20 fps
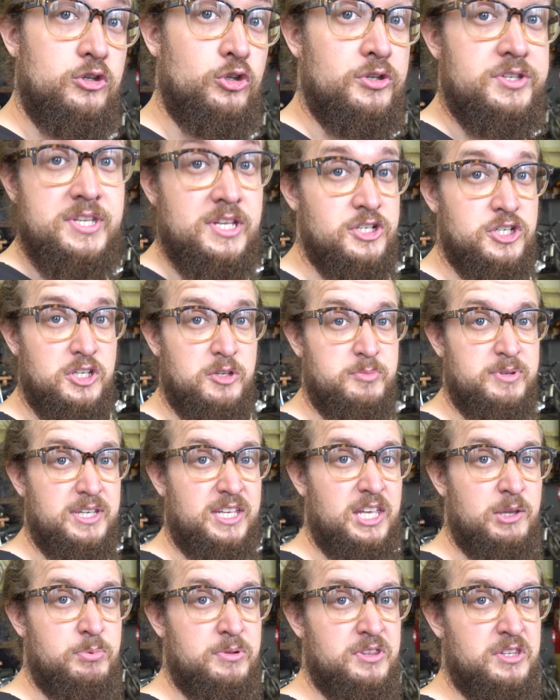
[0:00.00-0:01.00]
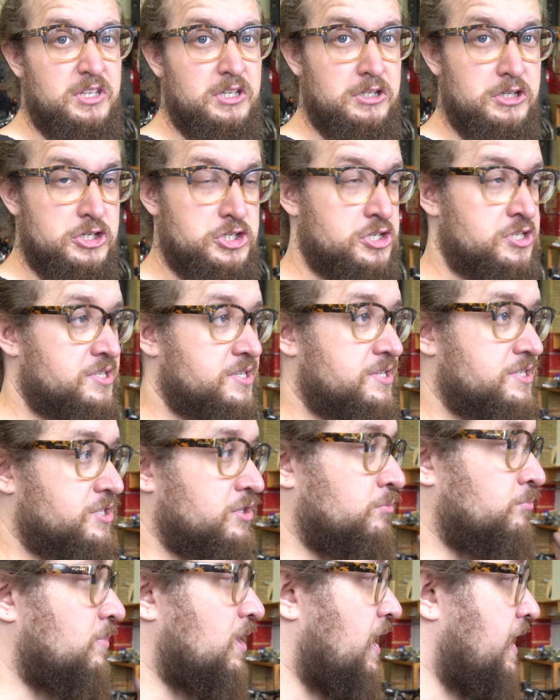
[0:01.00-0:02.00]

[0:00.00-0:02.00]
You'll essentially be keeping the ignition system